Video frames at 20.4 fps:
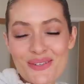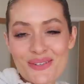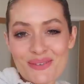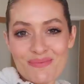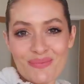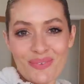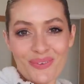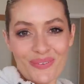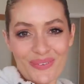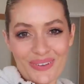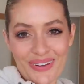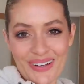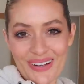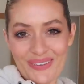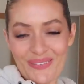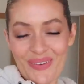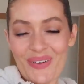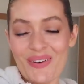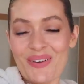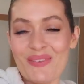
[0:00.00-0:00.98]
Good
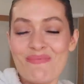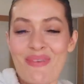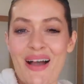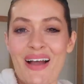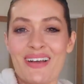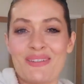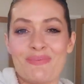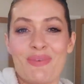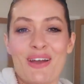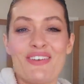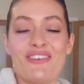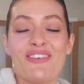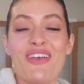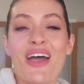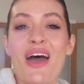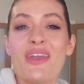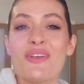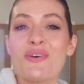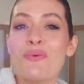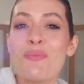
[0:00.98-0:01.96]
morning, welcome back to my
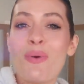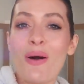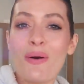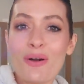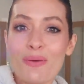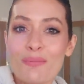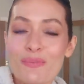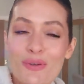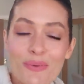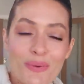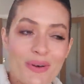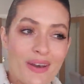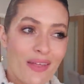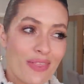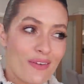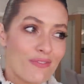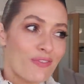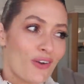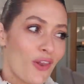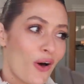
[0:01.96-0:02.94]
channel, welcome to
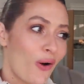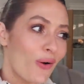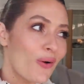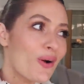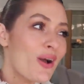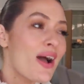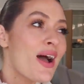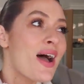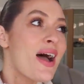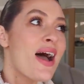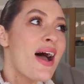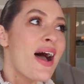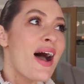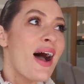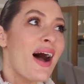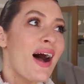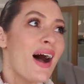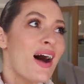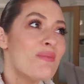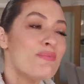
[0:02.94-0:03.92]
another vlog.
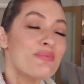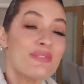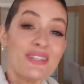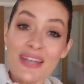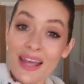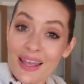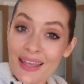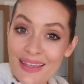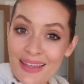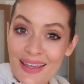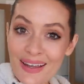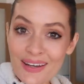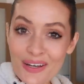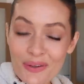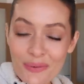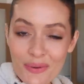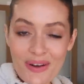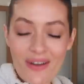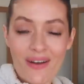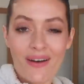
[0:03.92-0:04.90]
Today,
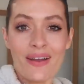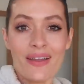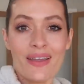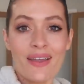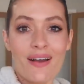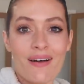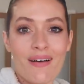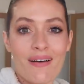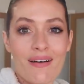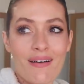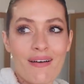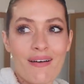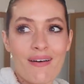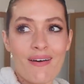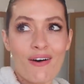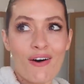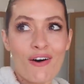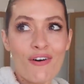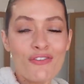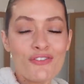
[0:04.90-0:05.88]
Lou and I
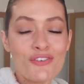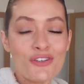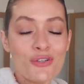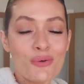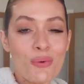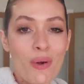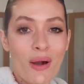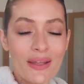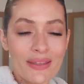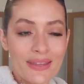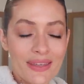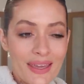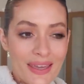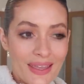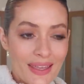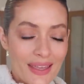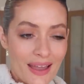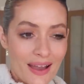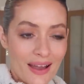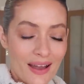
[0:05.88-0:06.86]
are off to
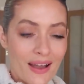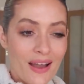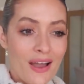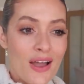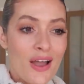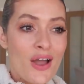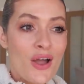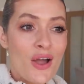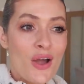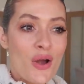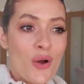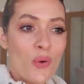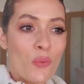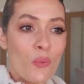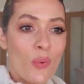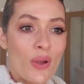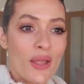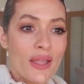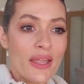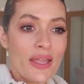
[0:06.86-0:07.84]
Ikea.
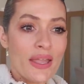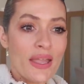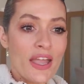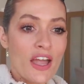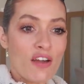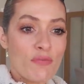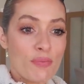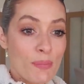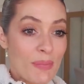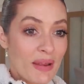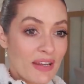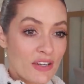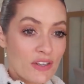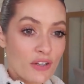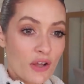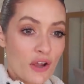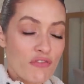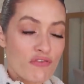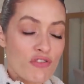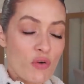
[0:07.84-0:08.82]
We have been meaning to
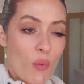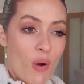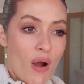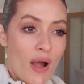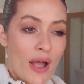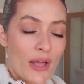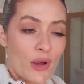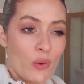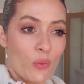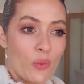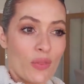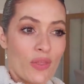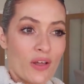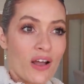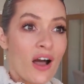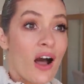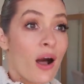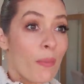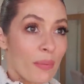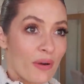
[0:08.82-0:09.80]
go for a while, a
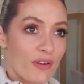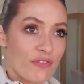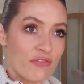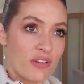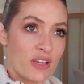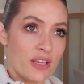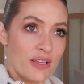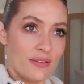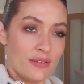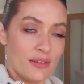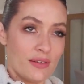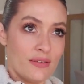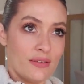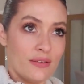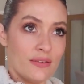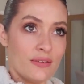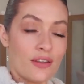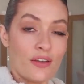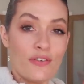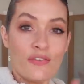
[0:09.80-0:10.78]
couple of
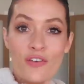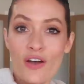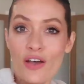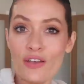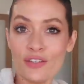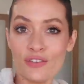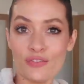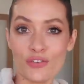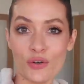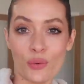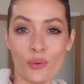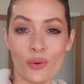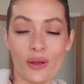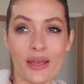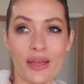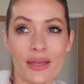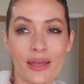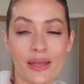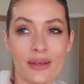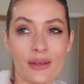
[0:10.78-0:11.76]
reasons. First of all,
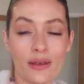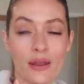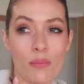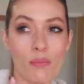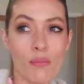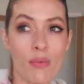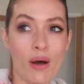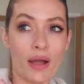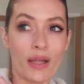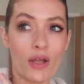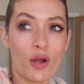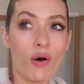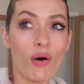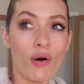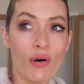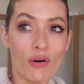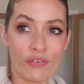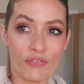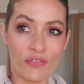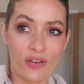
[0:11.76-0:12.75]
in my
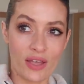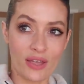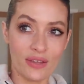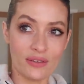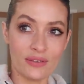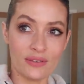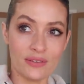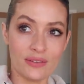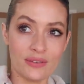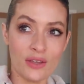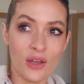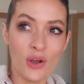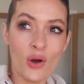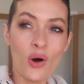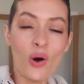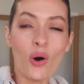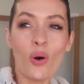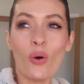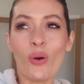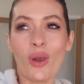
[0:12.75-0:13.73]
office,
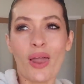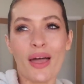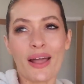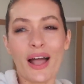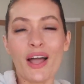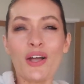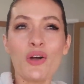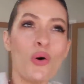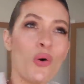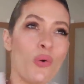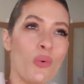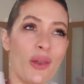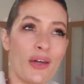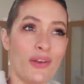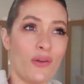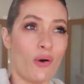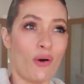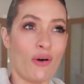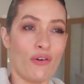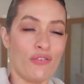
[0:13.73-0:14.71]
or like I call it
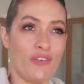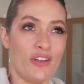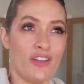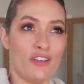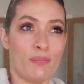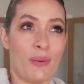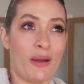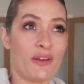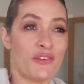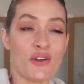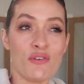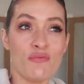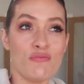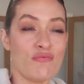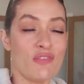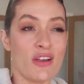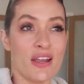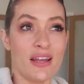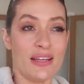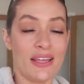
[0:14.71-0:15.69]
an office, but I don't
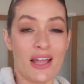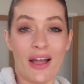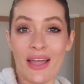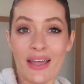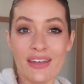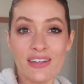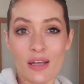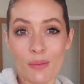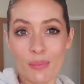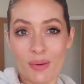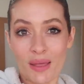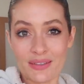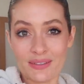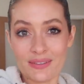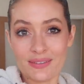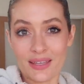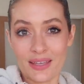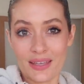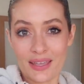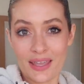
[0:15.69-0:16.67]
really, I end up like
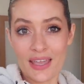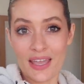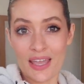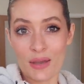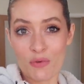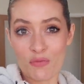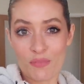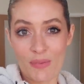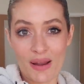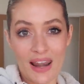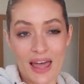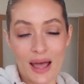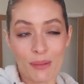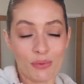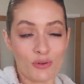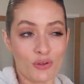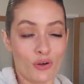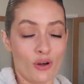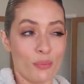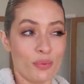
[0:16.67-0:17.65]
sitting here with my
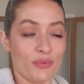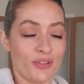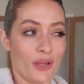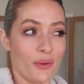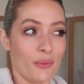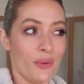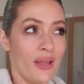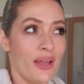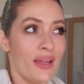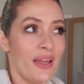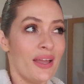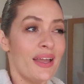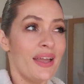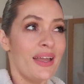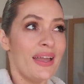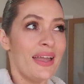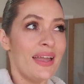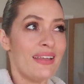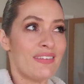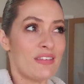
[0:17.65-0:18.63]
laptop, so
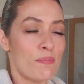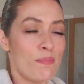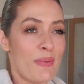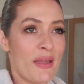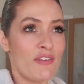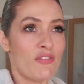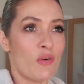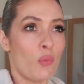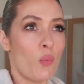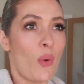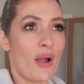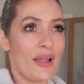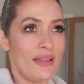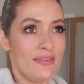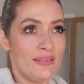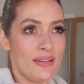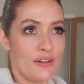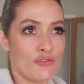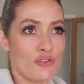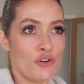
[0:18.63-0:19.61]
it's a bit of a
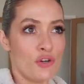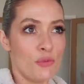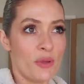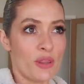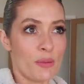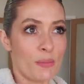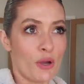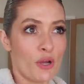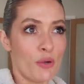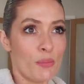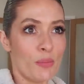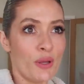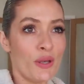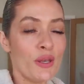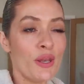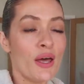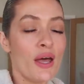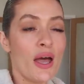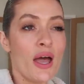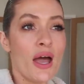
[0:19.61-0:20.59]
wasted room at the
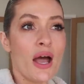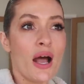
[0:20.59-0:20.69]
moment.